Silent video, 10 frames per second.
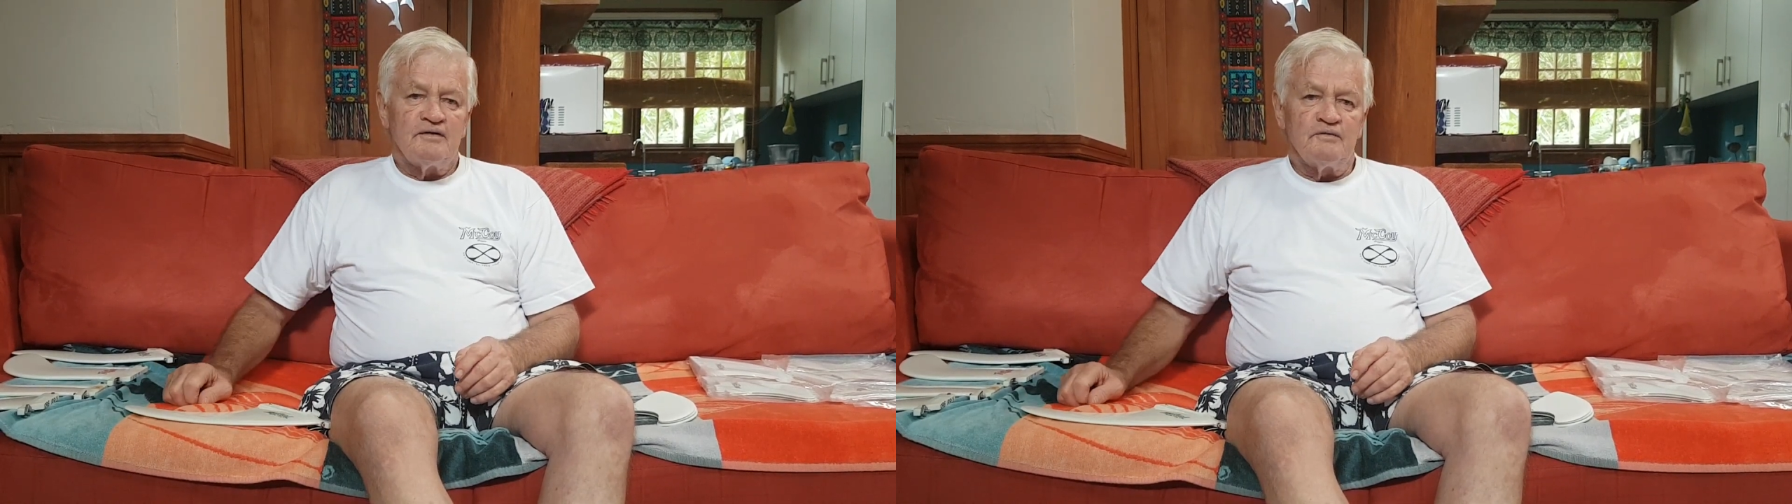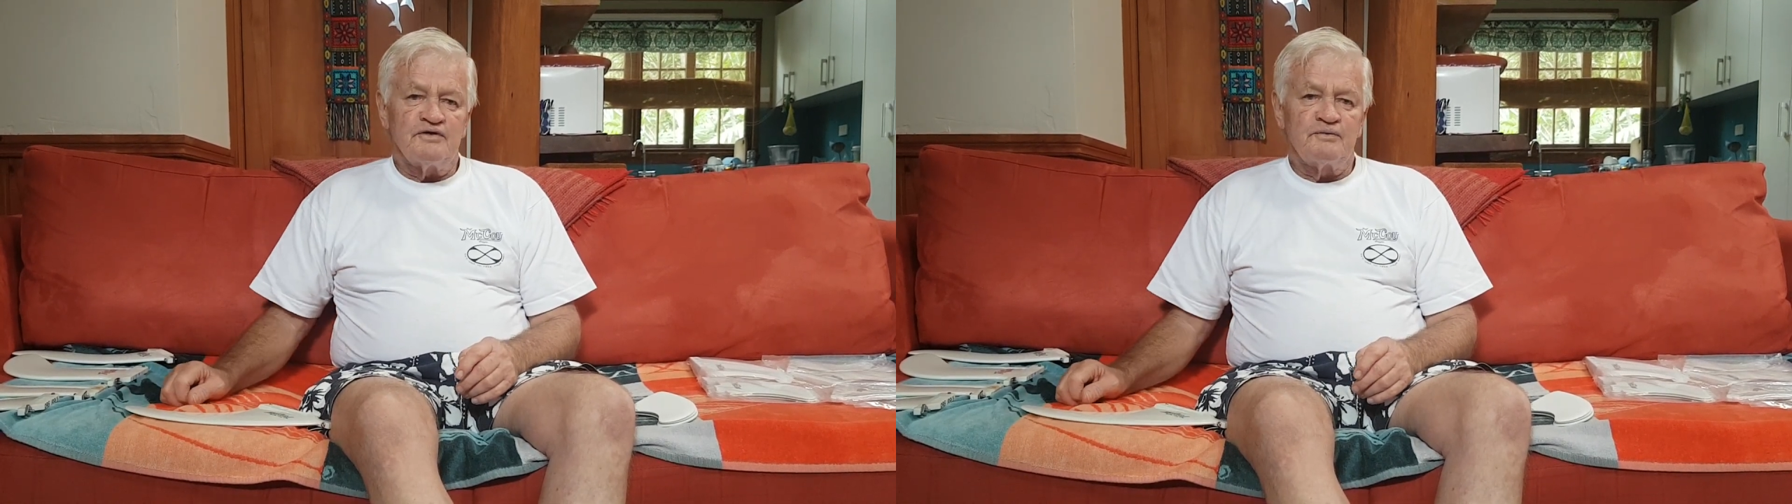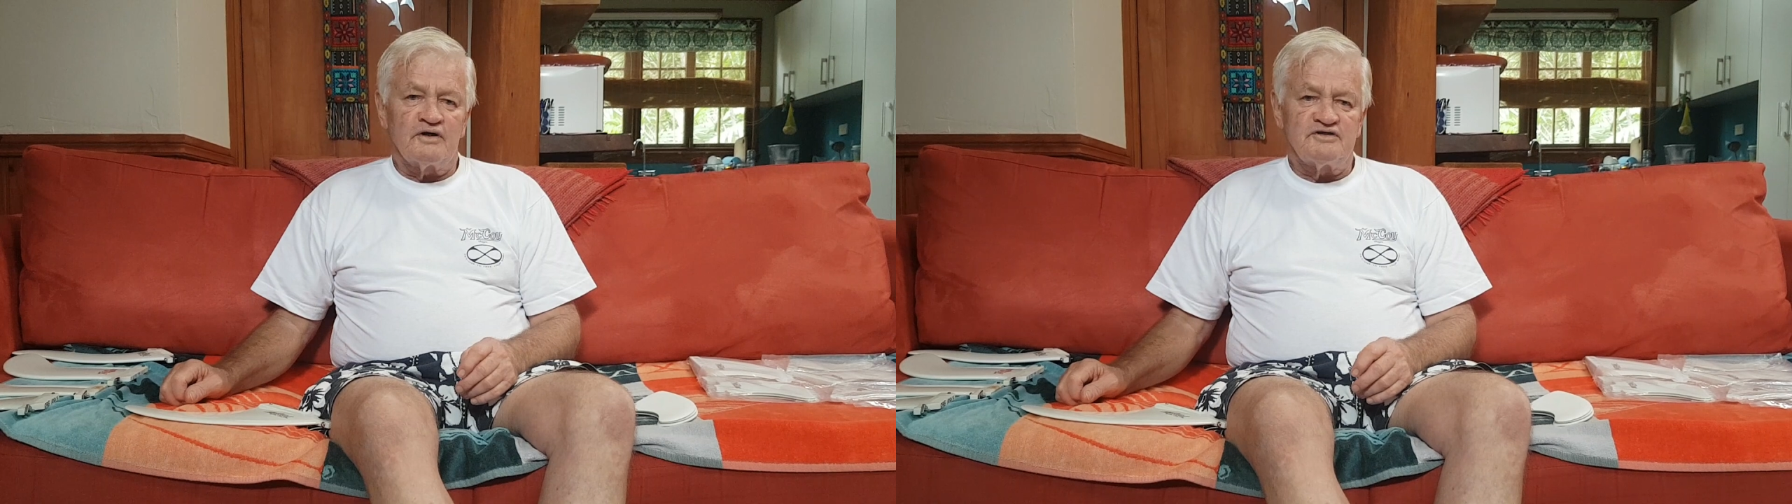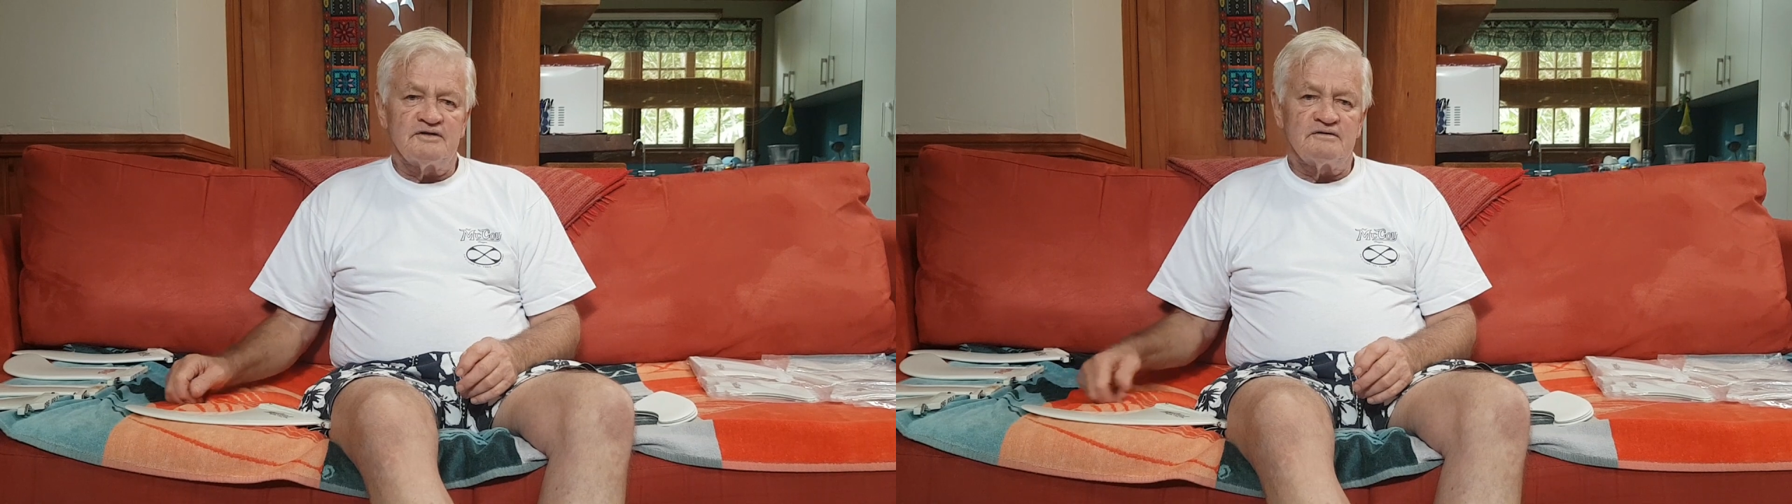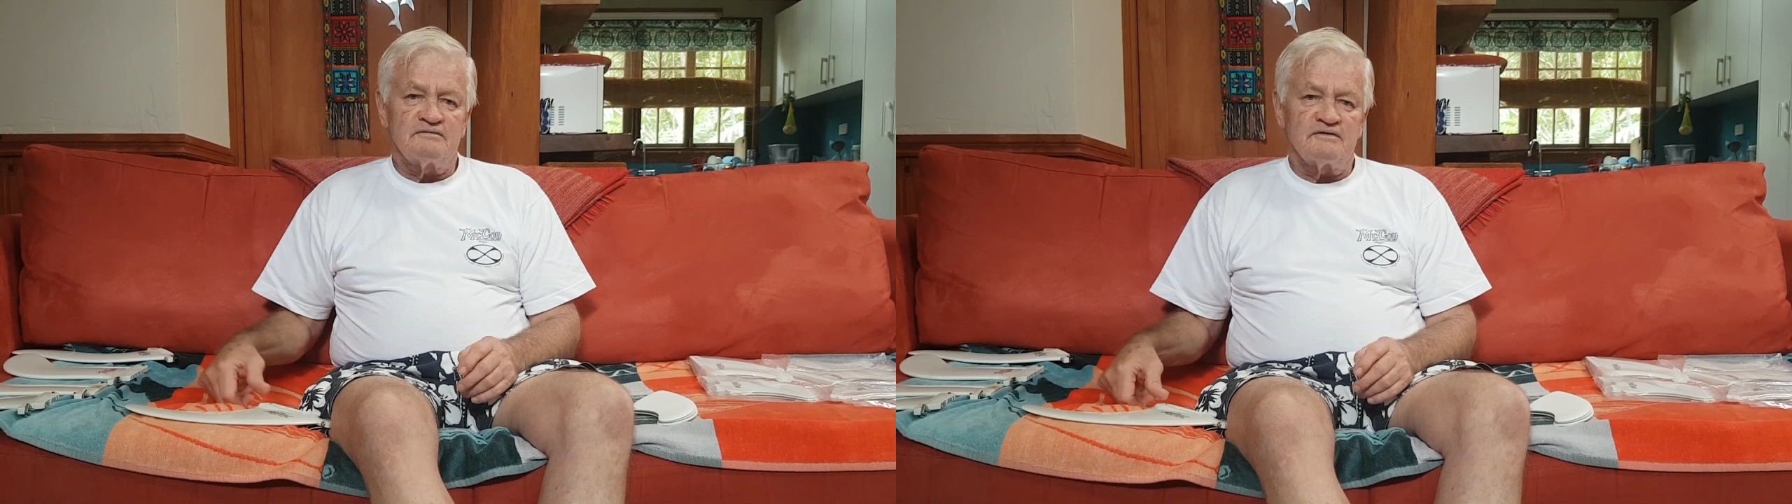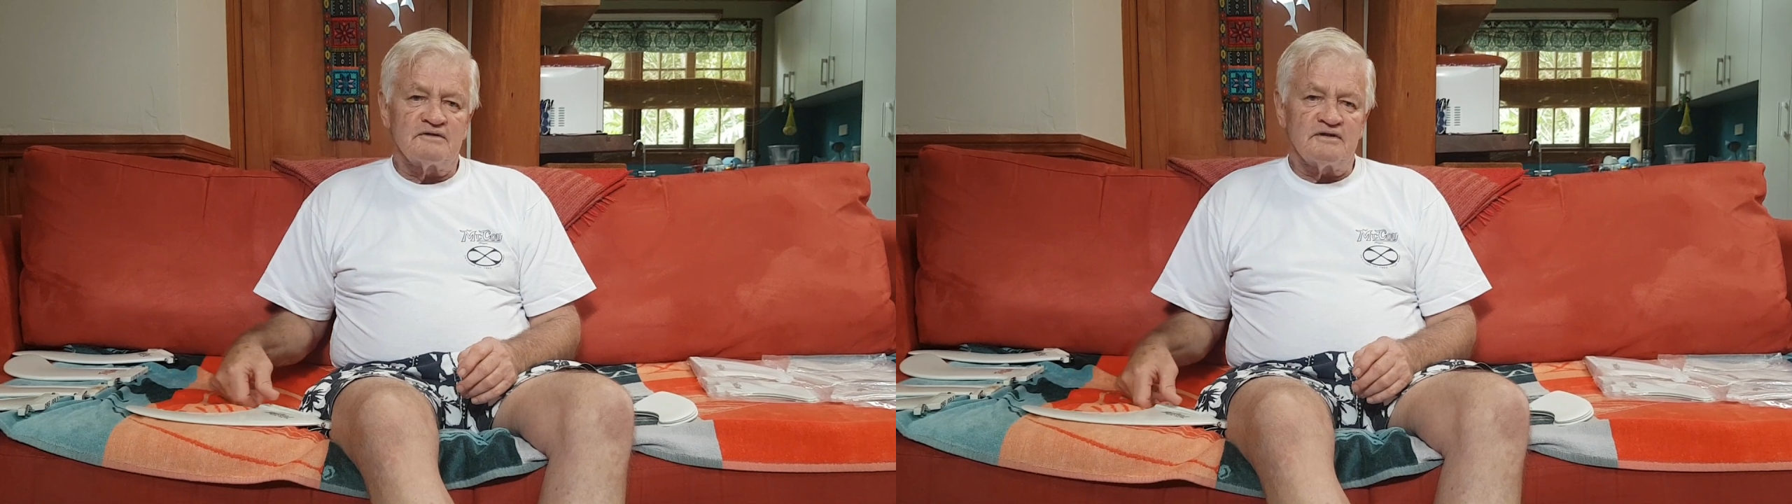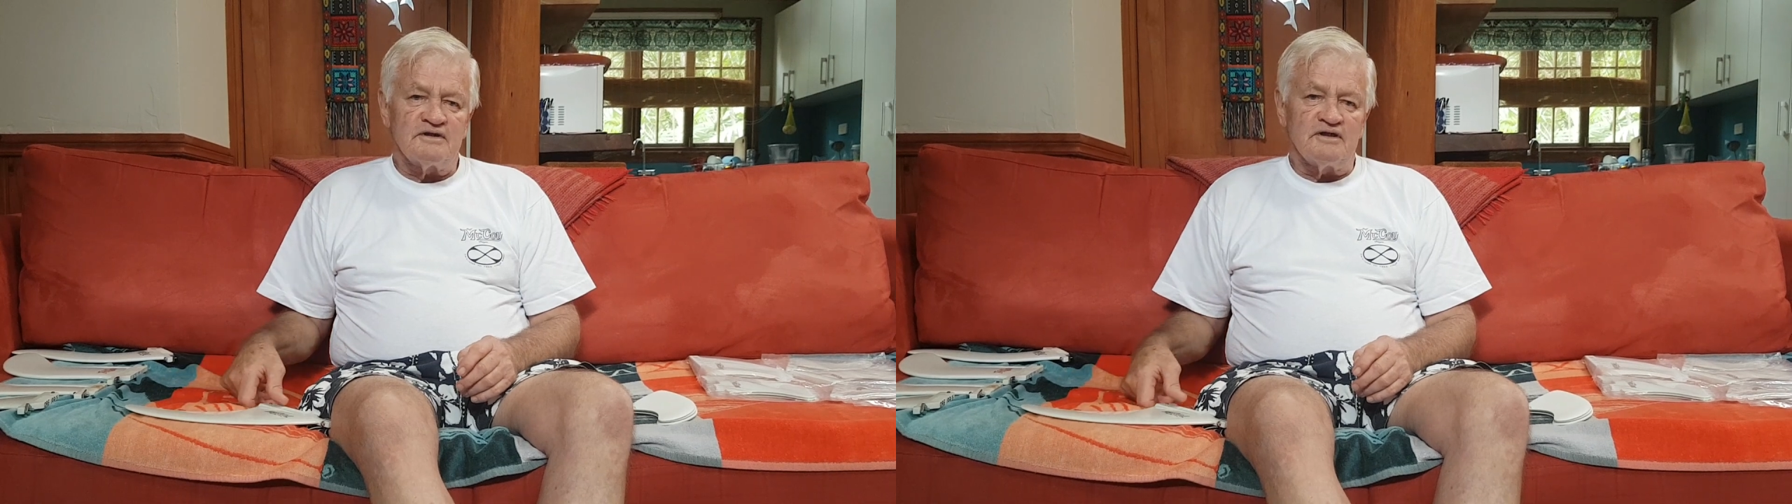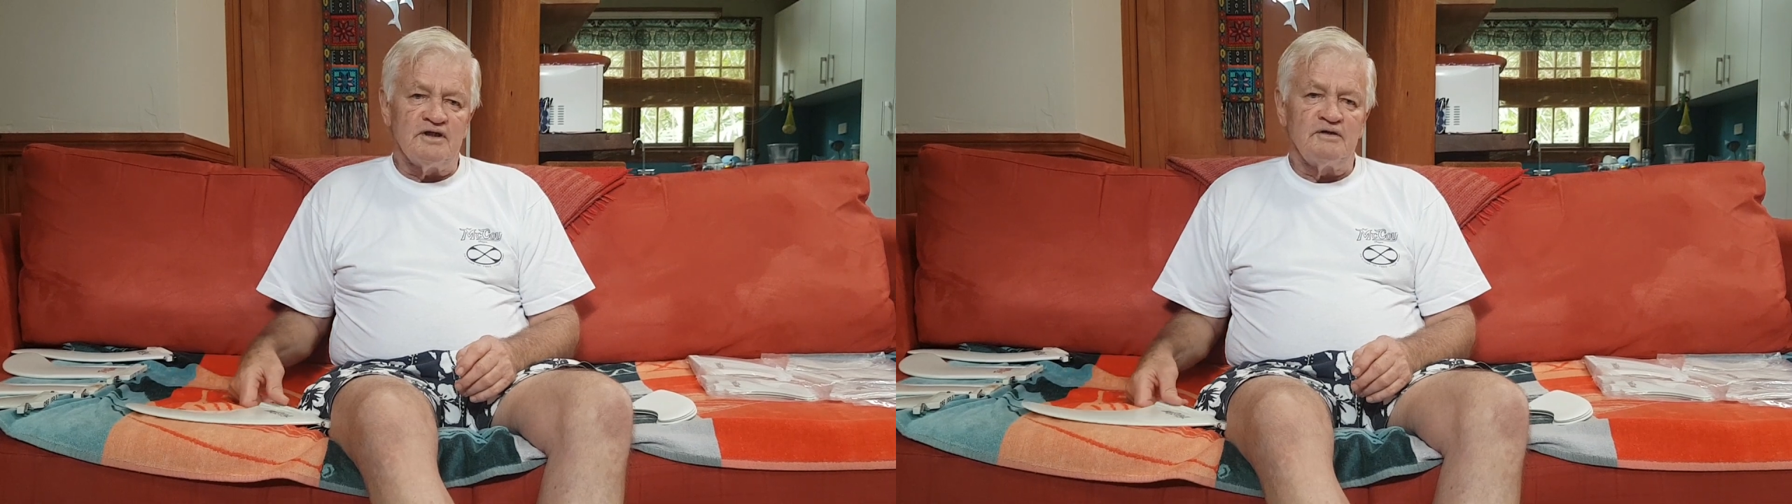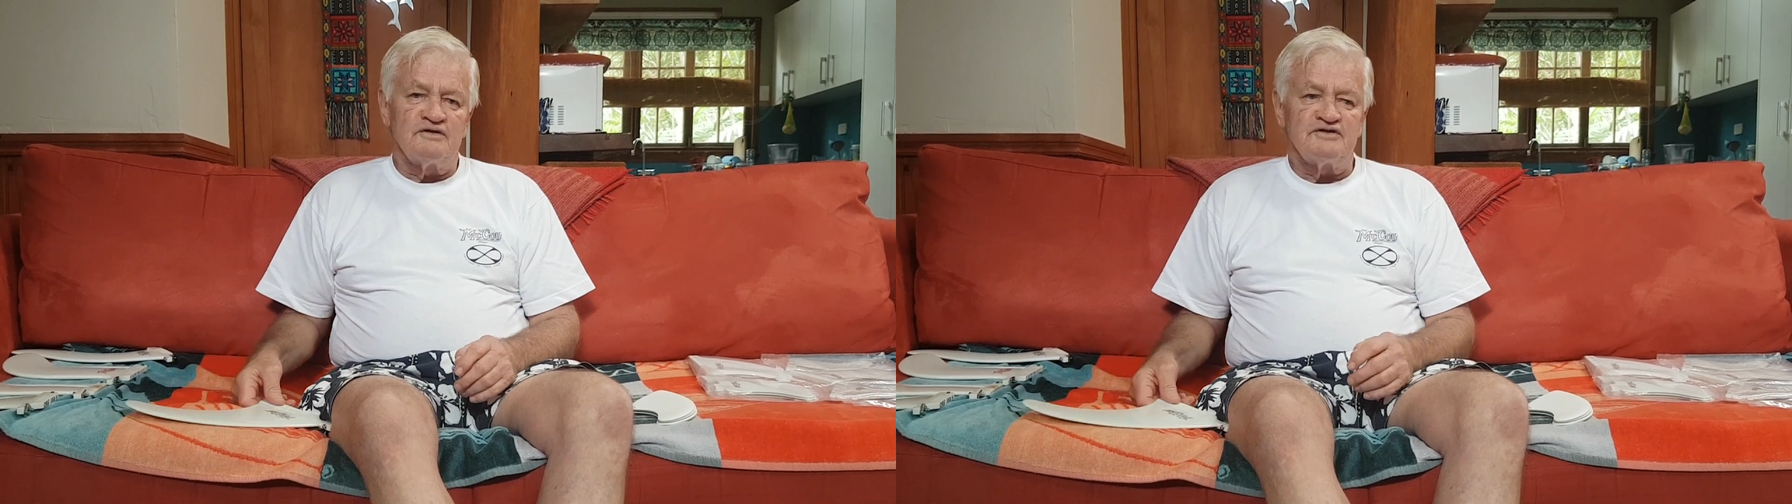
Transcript: with what you as